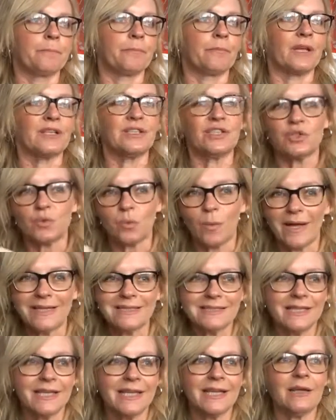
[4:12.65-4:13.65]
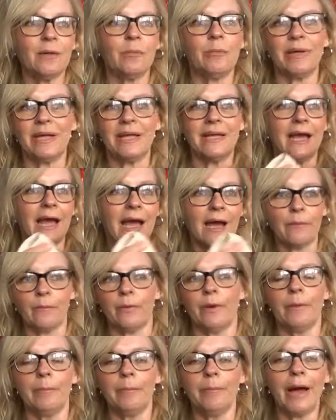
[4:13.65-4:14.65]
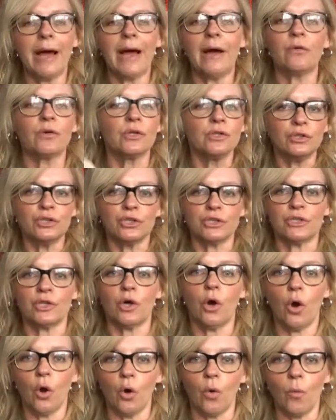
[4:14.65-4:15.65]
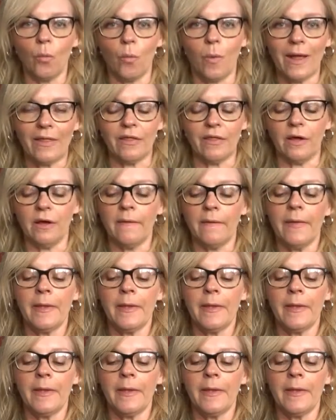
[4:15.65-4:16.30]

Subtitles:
sweating, being out and about, and just the hot weather.